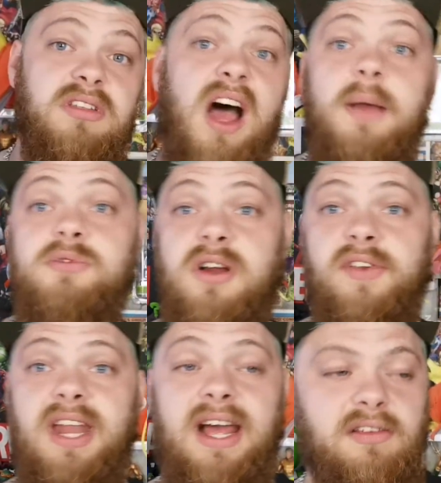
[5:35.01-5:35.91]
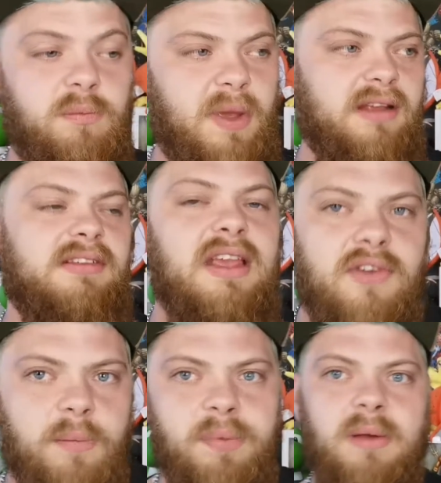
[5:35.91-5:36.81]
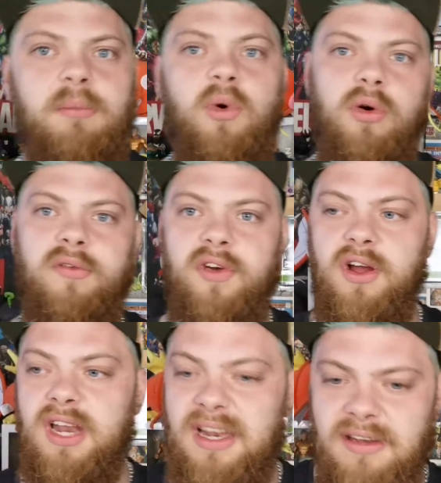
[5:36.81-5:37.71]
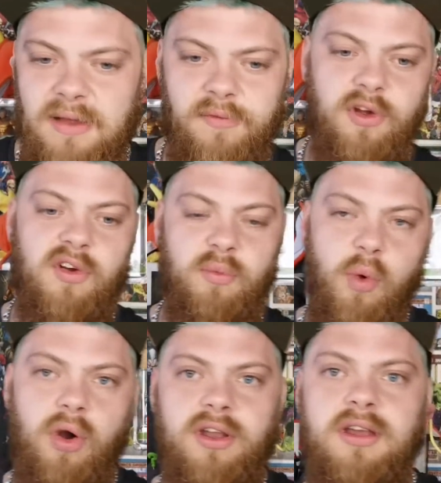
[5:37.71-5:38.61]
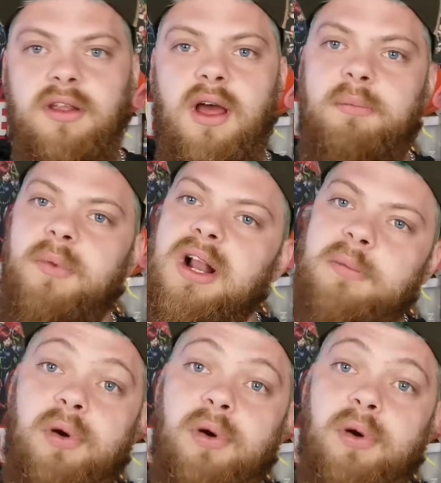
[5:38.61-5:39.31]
the time-traveling aspects, giving a bit more of an in-depth look of what the